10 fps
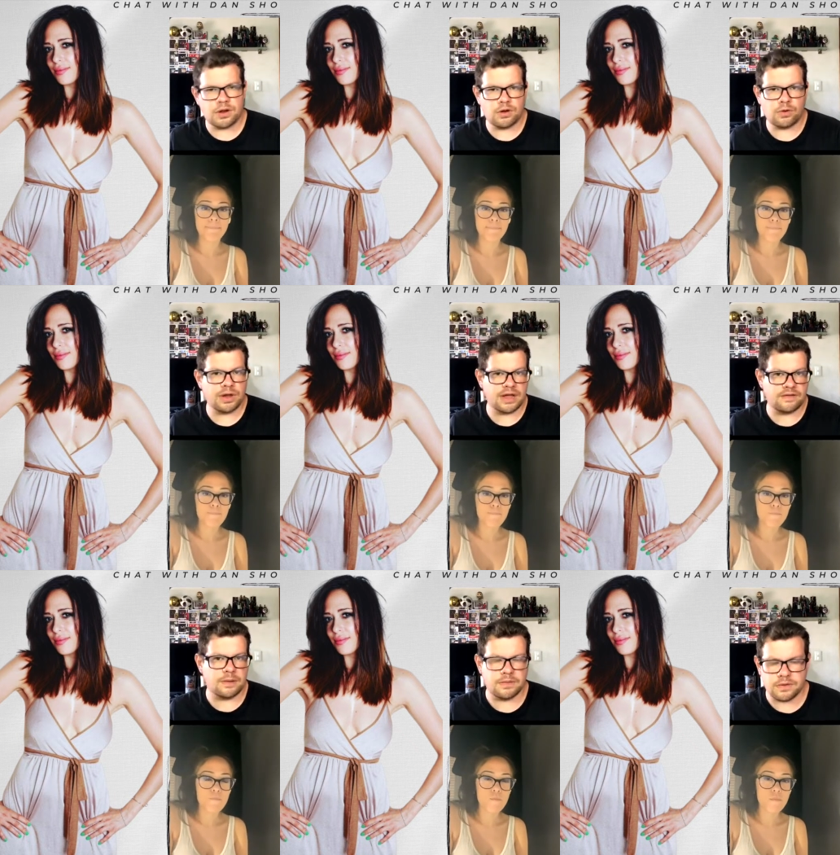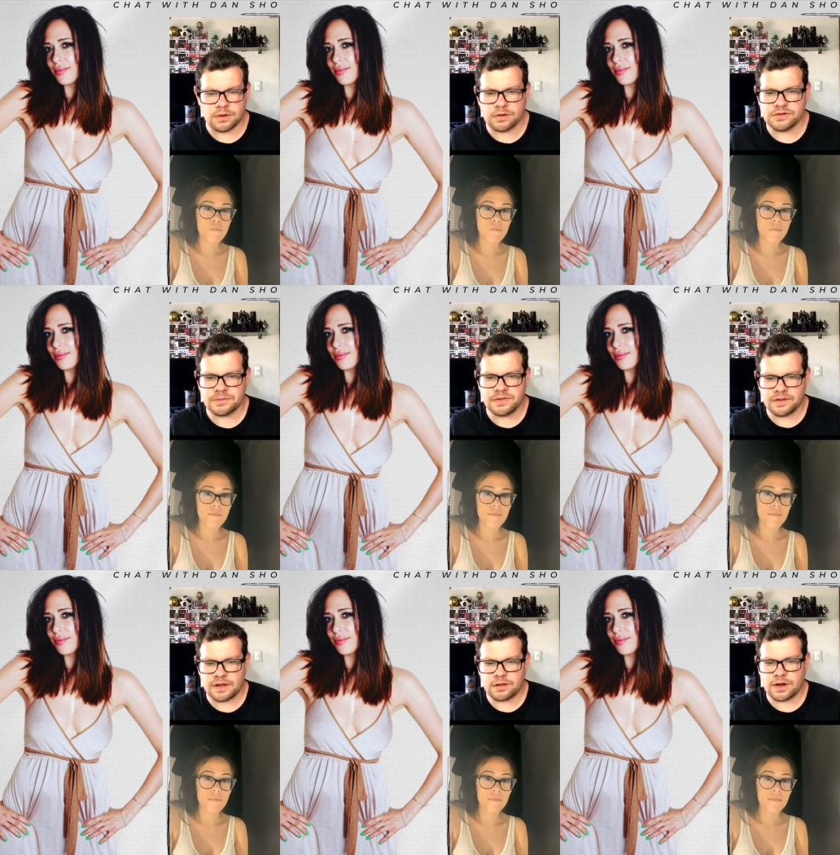Speaker 1: create
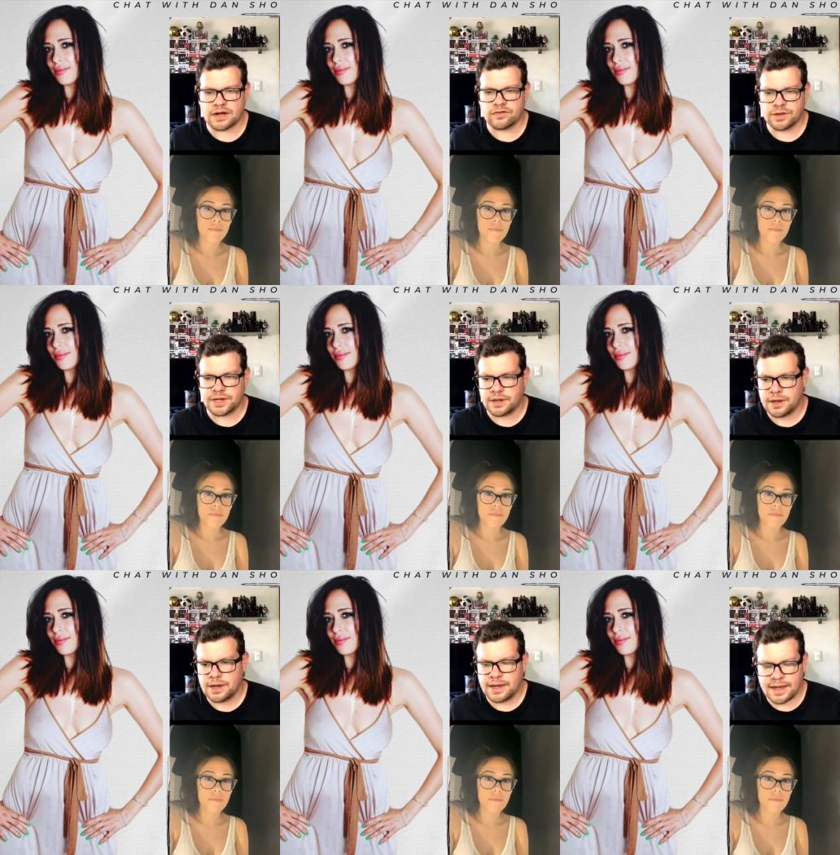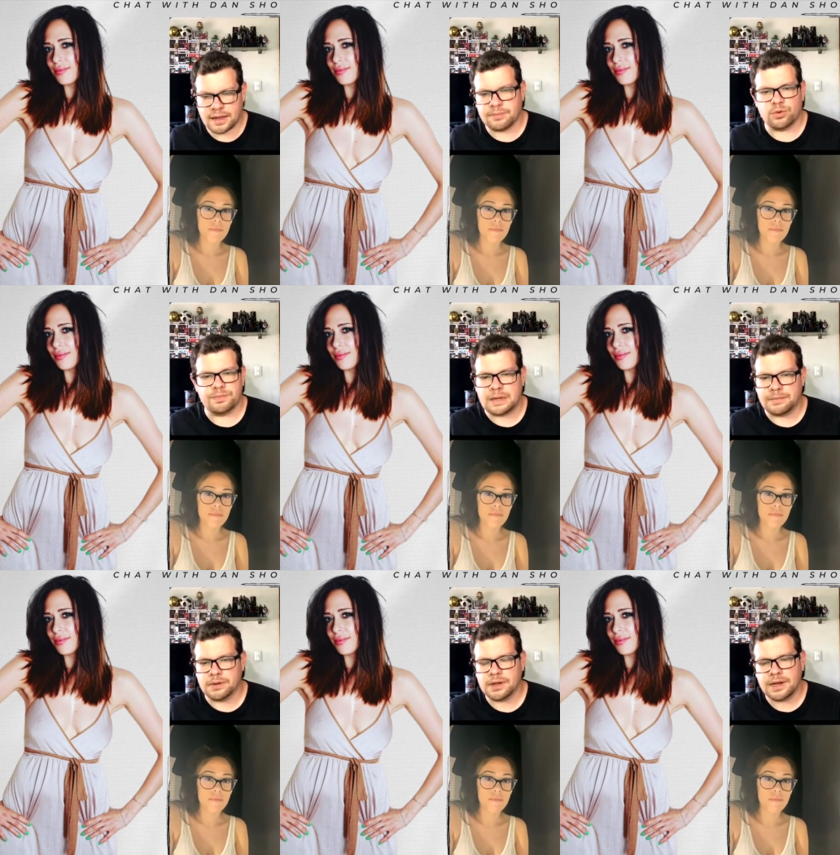something that could actually help more
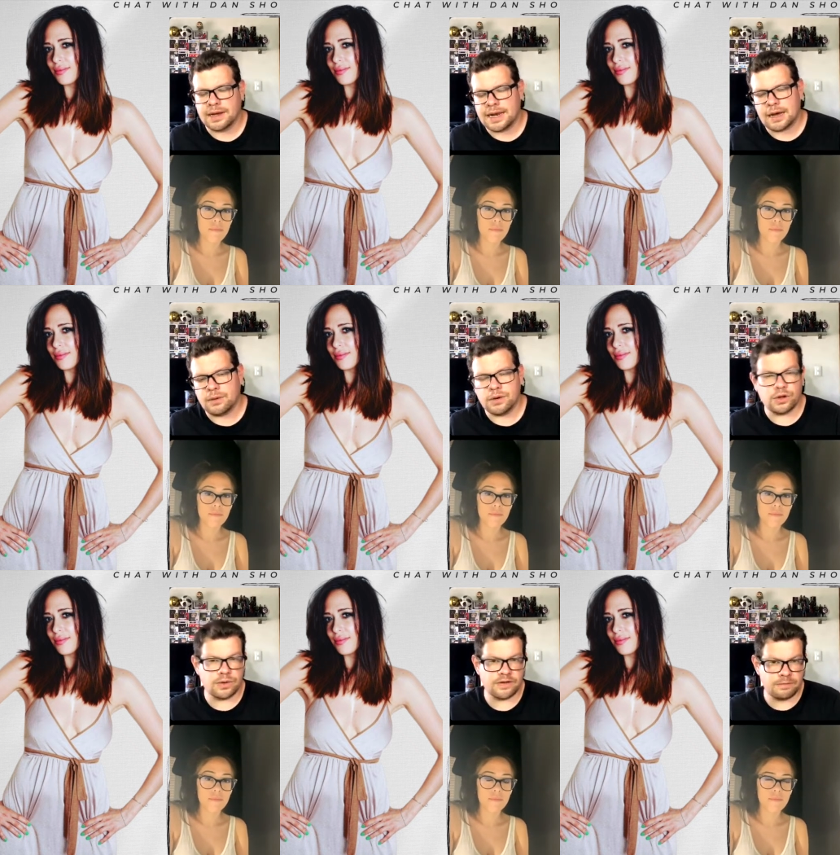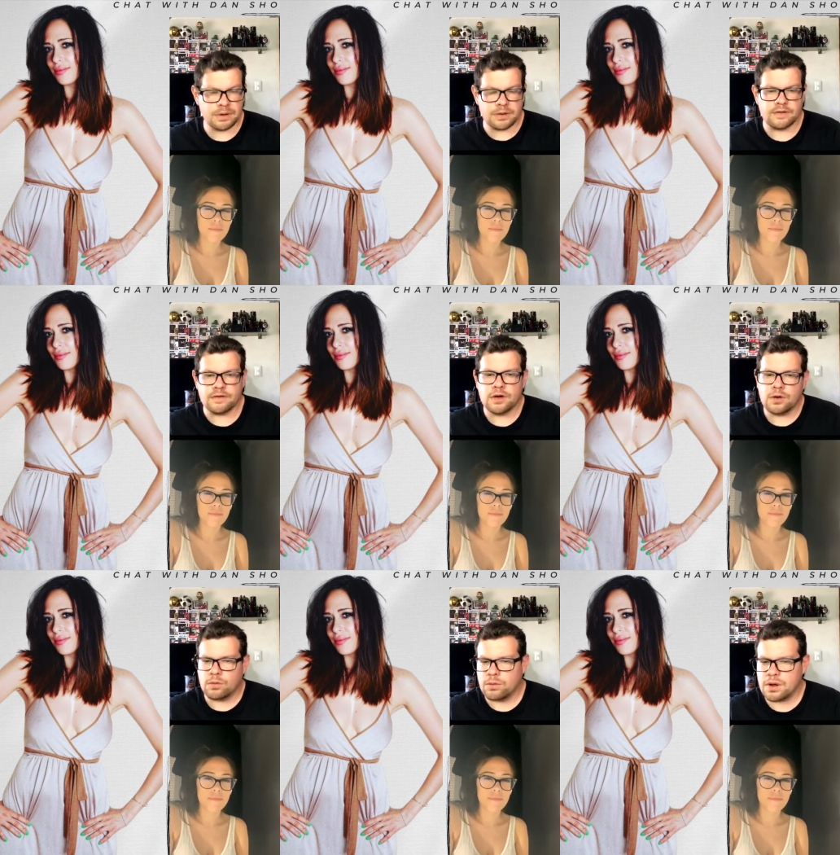people. Now, your experience,
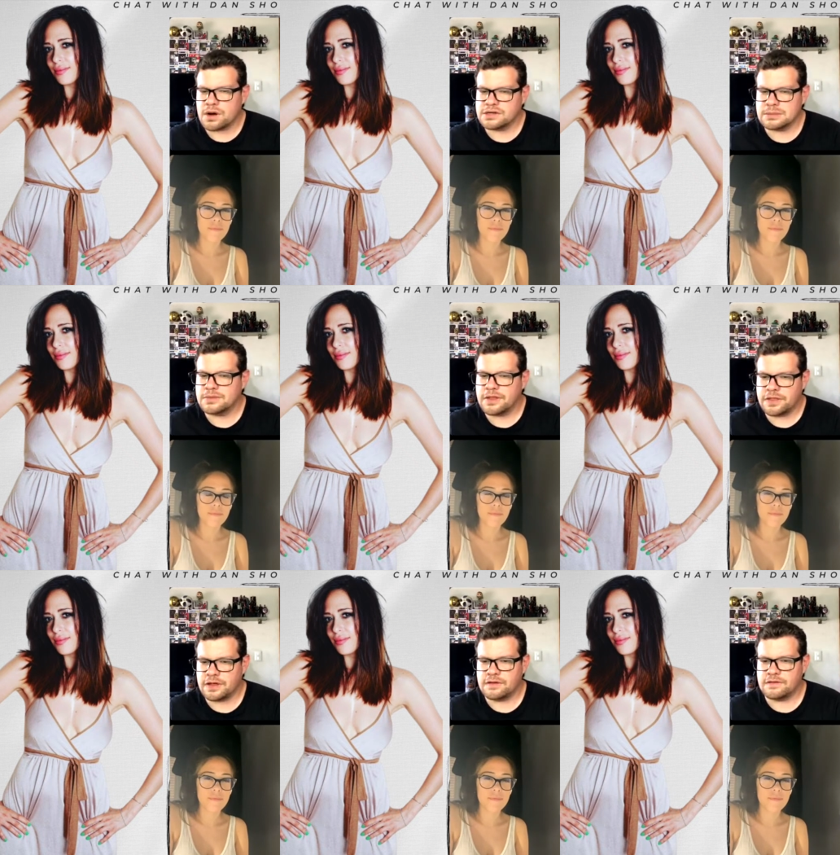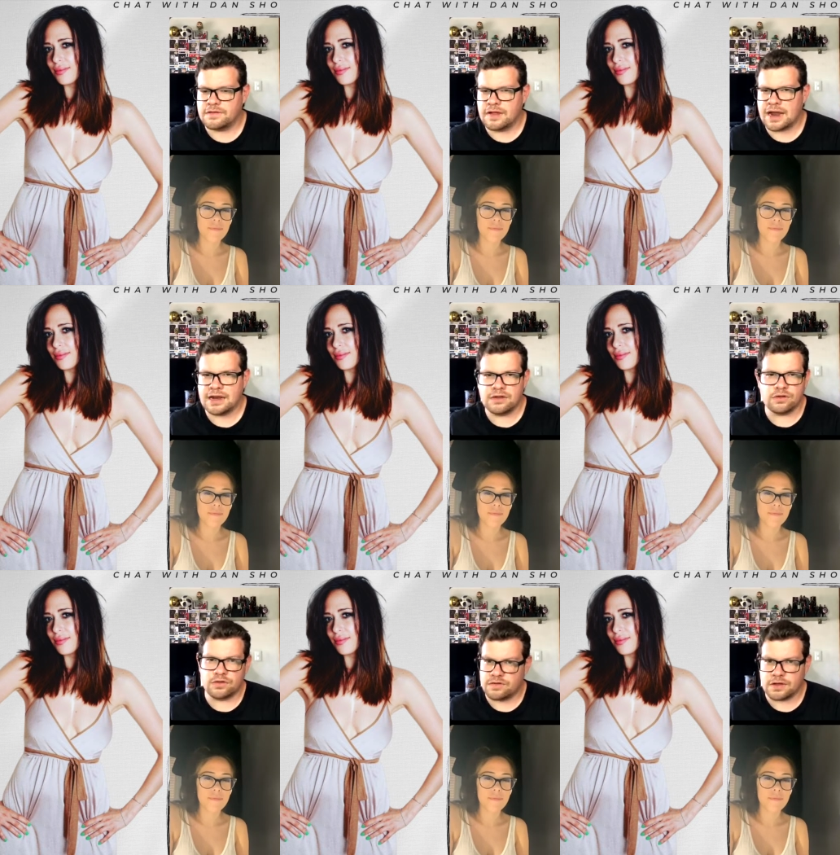what are some of the things that I need
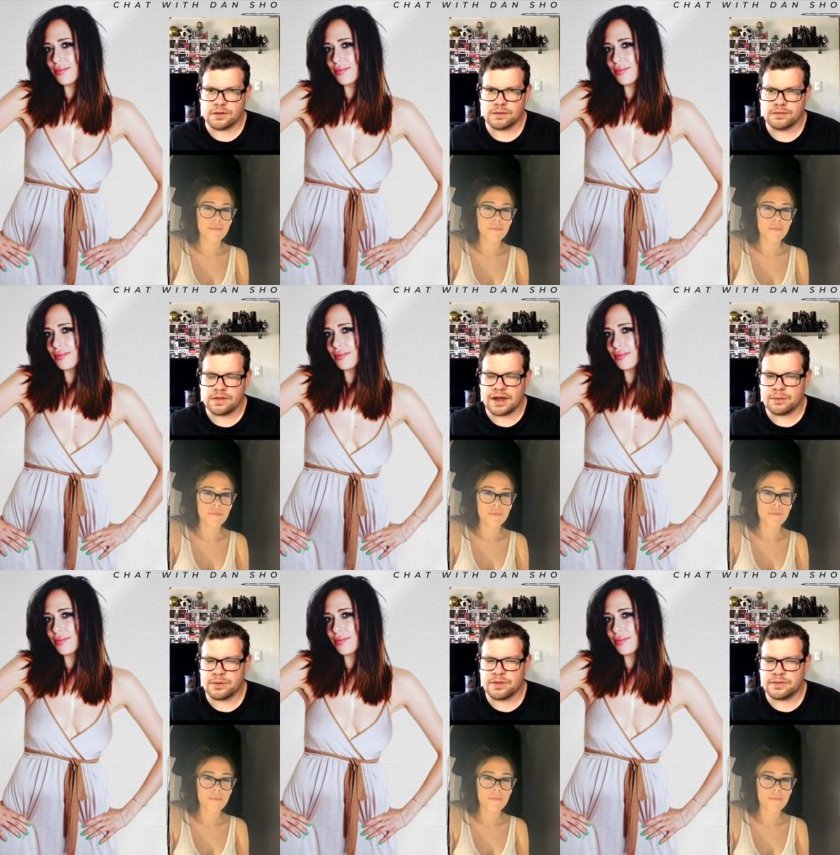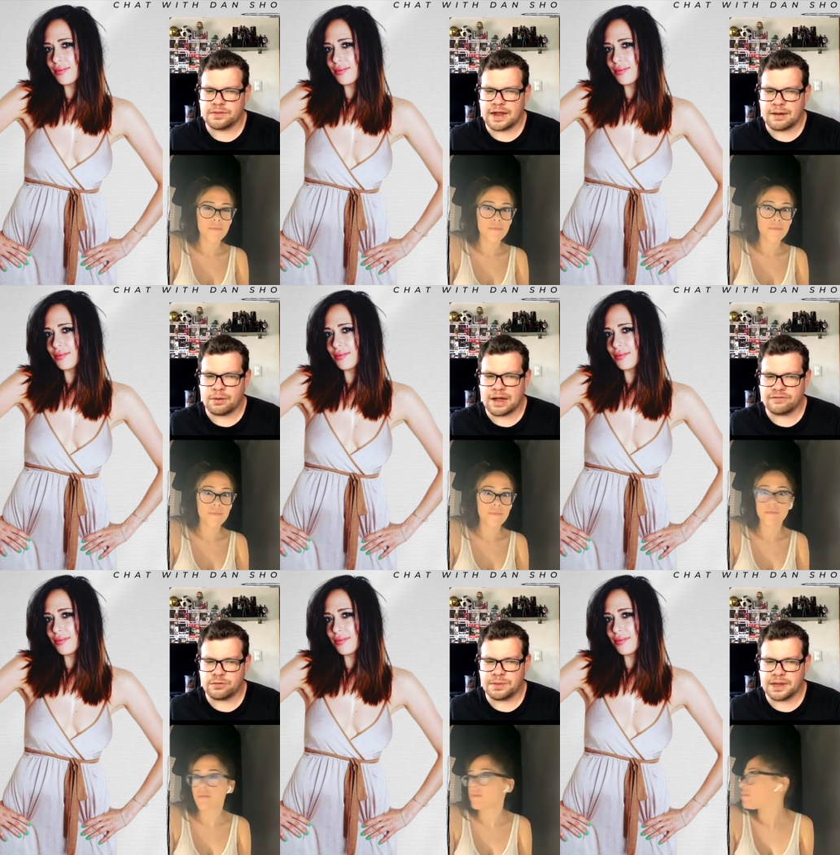to consider, that I will
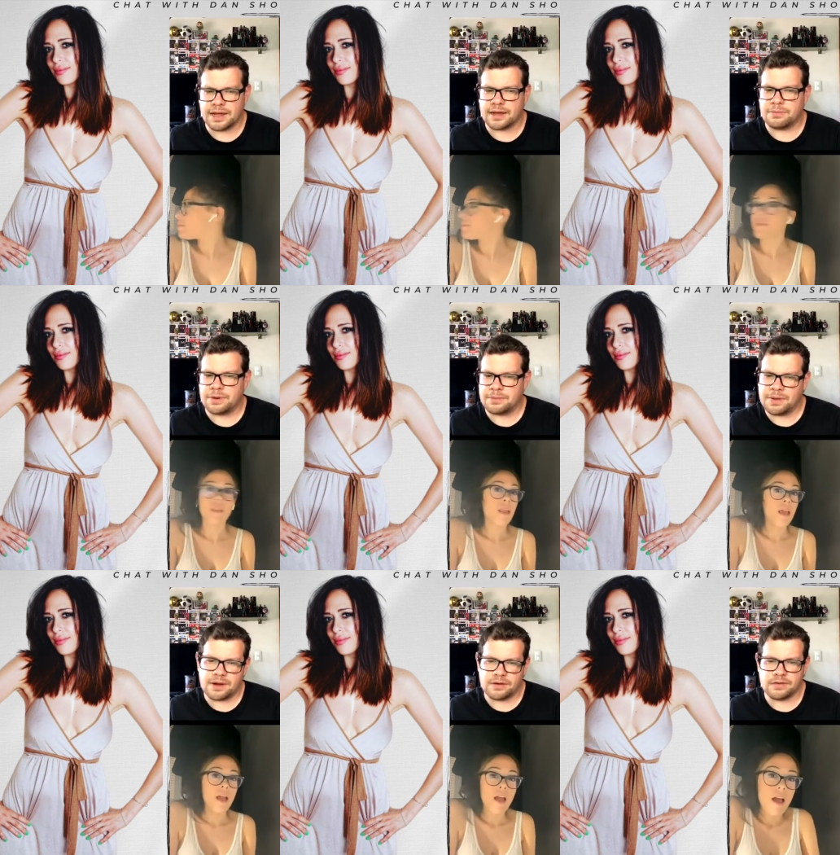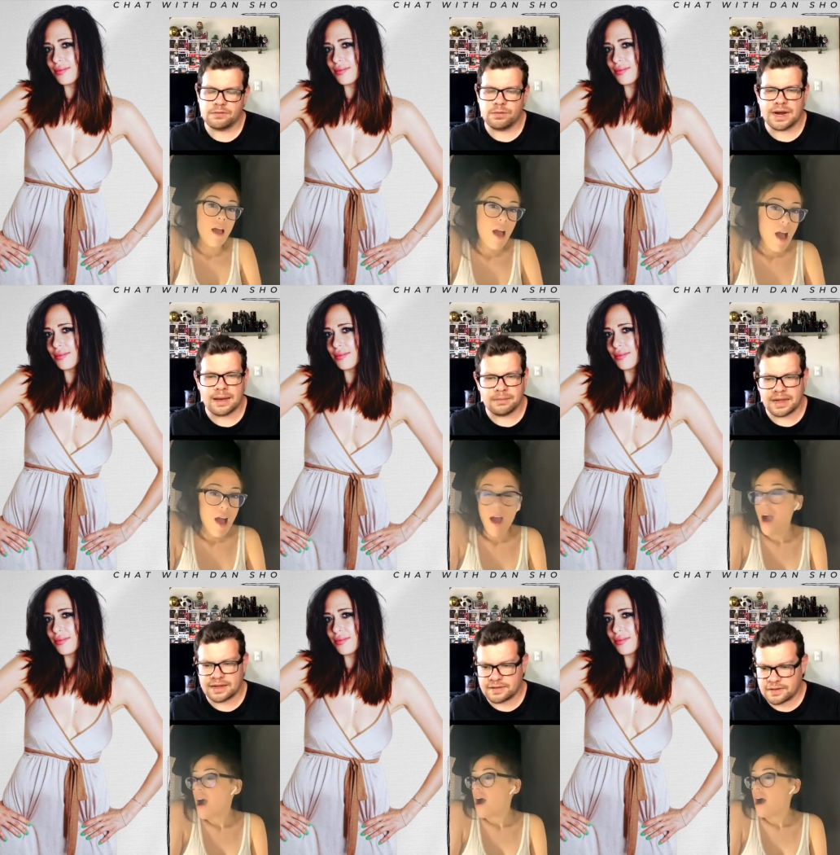have to be like prepared? I'm
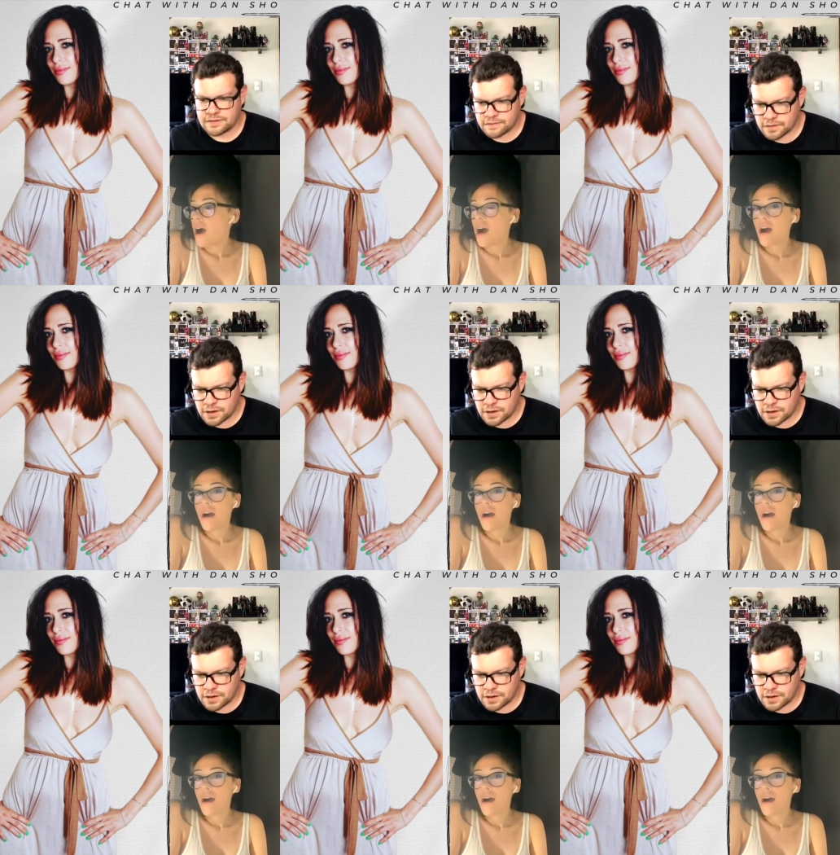like in this